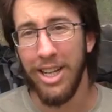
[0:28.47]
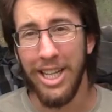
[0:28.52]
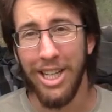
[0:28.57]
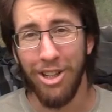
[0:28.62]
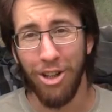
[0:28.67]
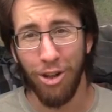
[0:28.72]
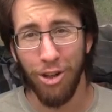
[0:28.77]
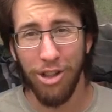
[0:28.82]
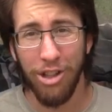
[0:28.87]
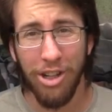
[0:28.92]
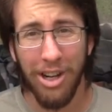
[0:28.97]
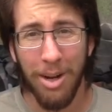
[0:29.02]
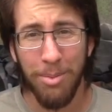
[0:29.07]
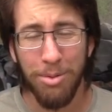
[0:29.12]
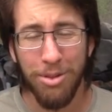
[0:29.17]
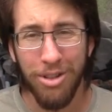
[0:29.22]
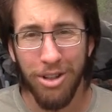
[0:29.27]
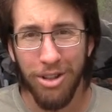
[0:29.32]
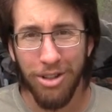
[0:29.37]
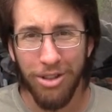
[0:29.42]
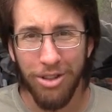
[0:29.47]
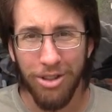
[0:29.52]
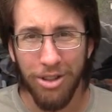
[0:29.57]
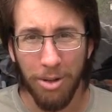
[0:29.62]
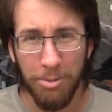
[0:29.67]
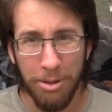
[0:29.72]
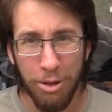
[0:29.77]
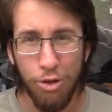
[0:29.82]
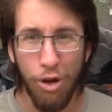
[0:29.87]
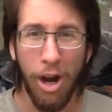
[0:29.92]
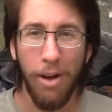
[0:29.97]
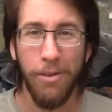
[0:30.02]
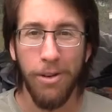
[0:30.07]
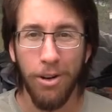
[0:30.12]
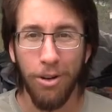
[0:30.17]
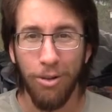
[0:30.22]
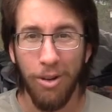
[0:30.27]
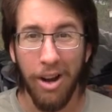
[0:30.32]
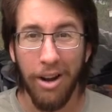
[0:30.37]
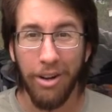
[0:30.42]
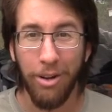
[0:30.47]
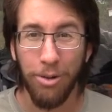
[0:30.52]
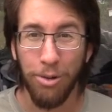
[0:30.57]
In the earlier episodes, you saw me driving it around,